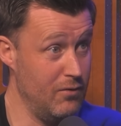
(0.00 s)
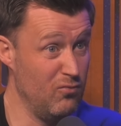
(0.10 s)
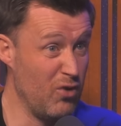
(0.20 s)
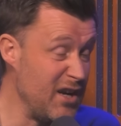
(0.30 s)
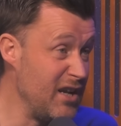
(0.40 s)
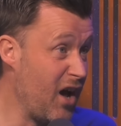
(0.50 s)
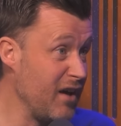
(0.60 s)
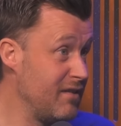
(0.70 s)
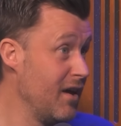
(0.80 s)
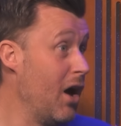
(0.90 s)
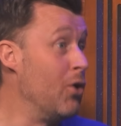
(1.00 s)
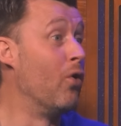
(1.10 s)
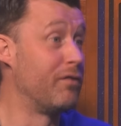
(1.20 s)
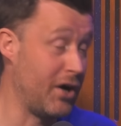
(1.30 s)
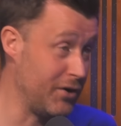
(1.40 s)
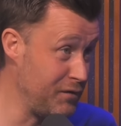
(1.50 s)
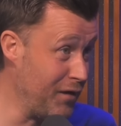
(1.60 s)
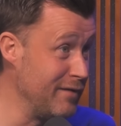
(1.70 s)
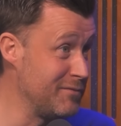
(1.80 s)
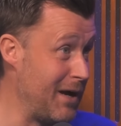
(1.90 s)
really light, an over
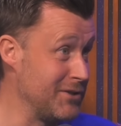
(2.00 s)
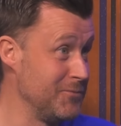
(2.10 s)
thirty-fives match.